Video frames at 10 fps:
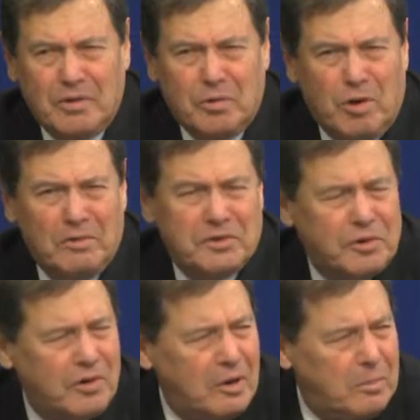
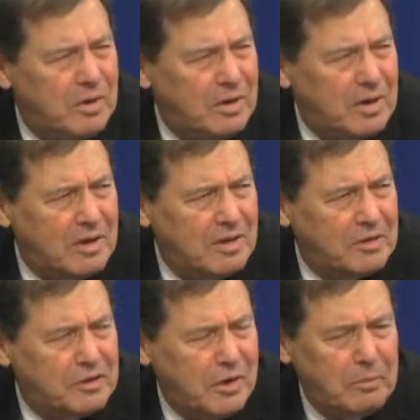twelve-story building, and
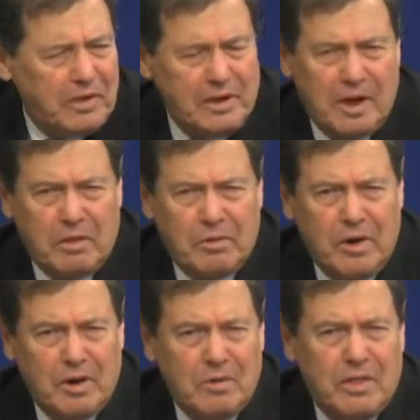there's something like
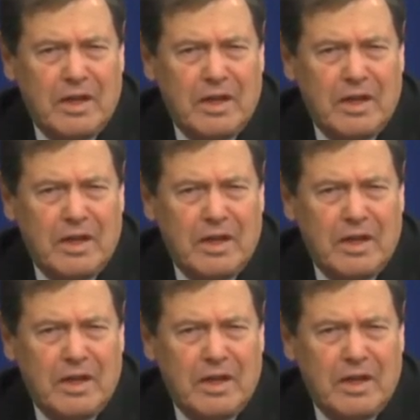three hundred